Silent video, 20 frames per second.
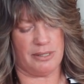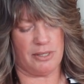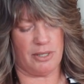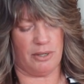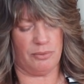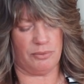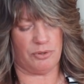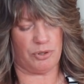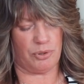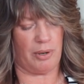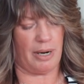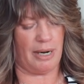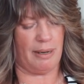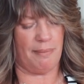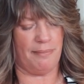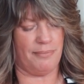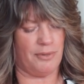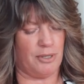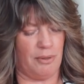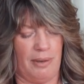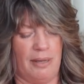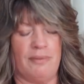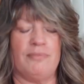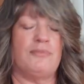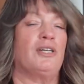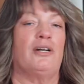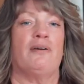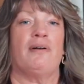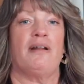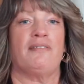You don't
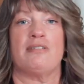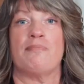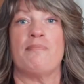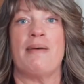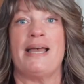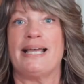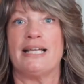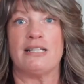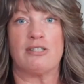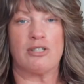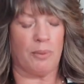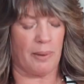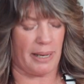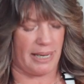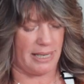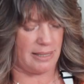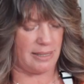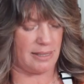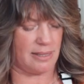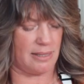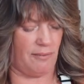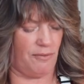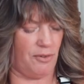have to make it twice.